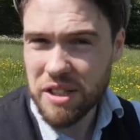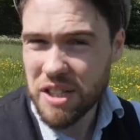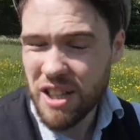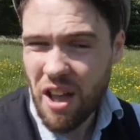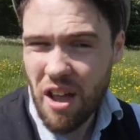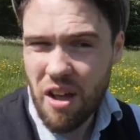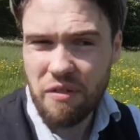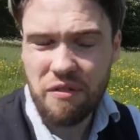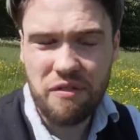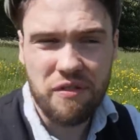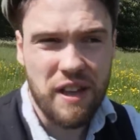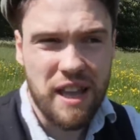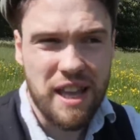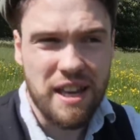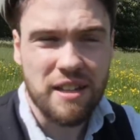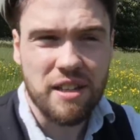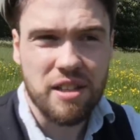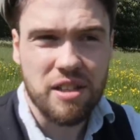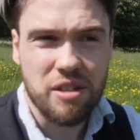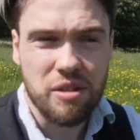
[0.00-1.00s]
stuff
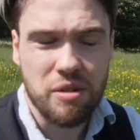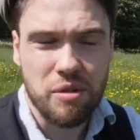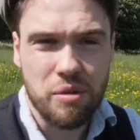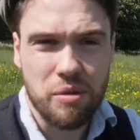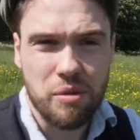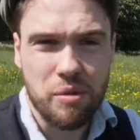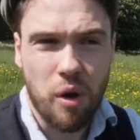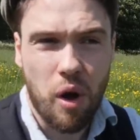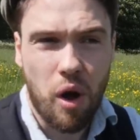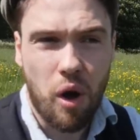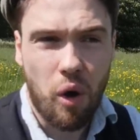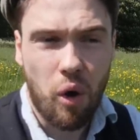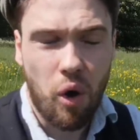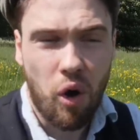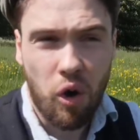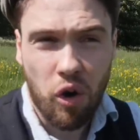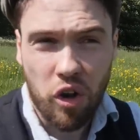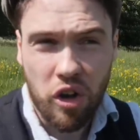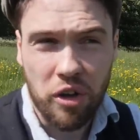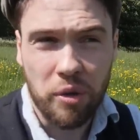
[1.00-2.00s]
into
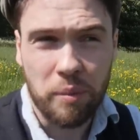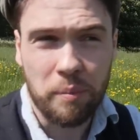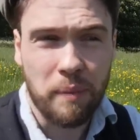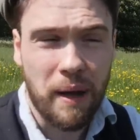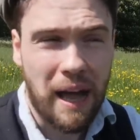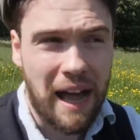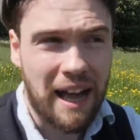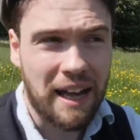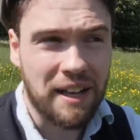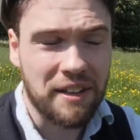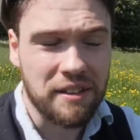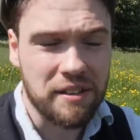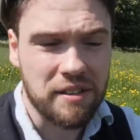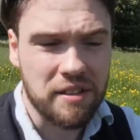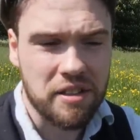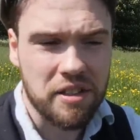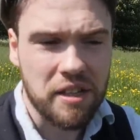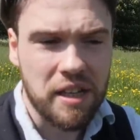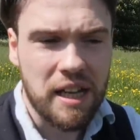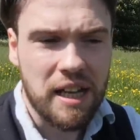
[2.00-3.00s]
Ogham
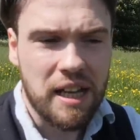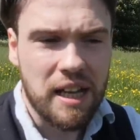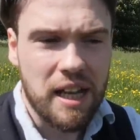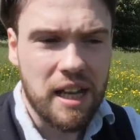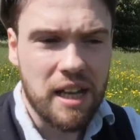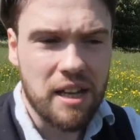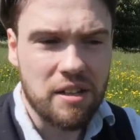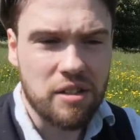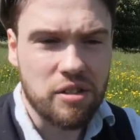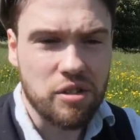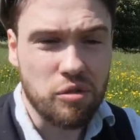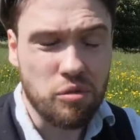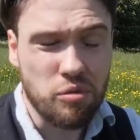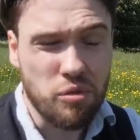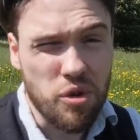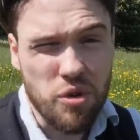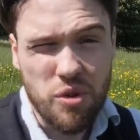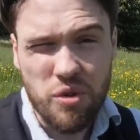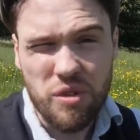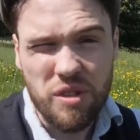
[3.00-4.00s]
and into
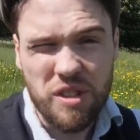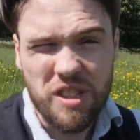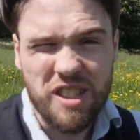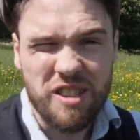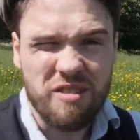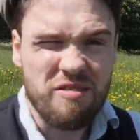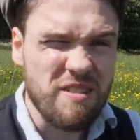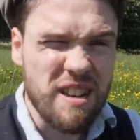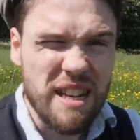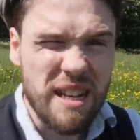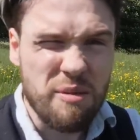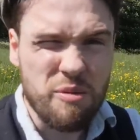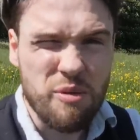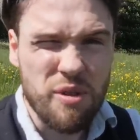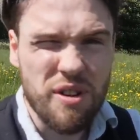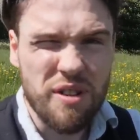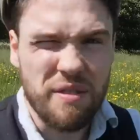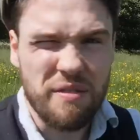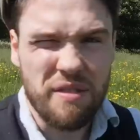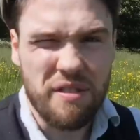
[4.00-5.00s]
runes that really
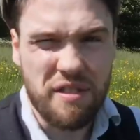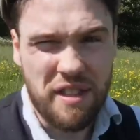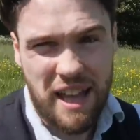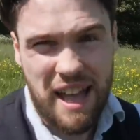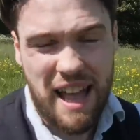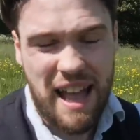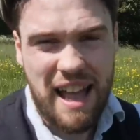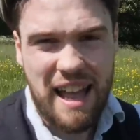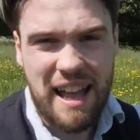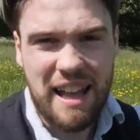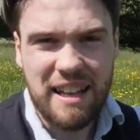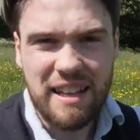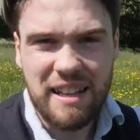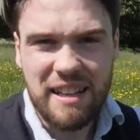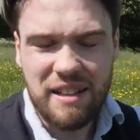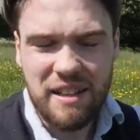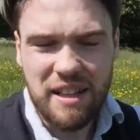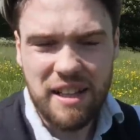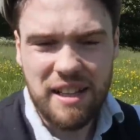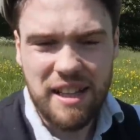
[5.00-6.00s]
weren't there
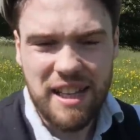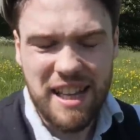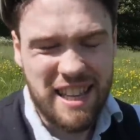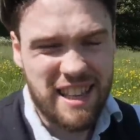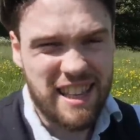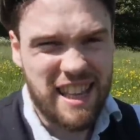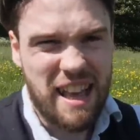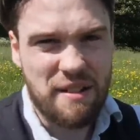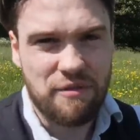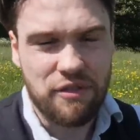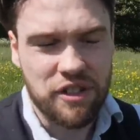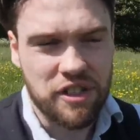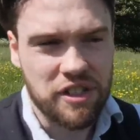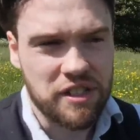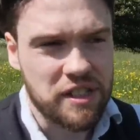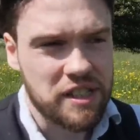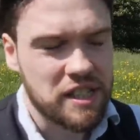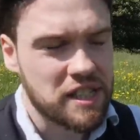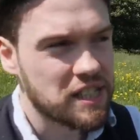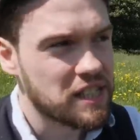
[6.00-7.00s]
in the
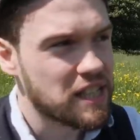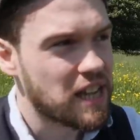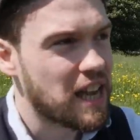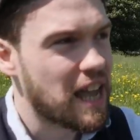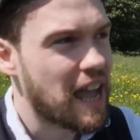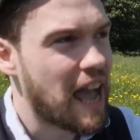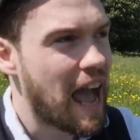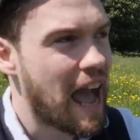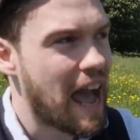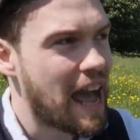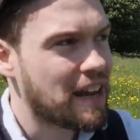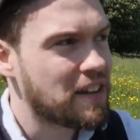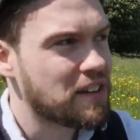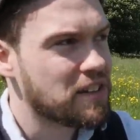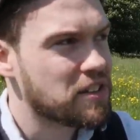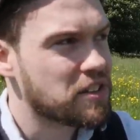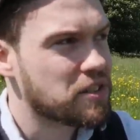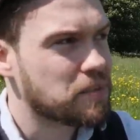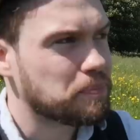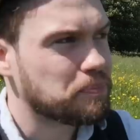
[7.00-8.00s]
evidence.
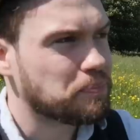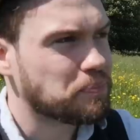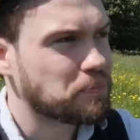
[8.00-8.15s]
And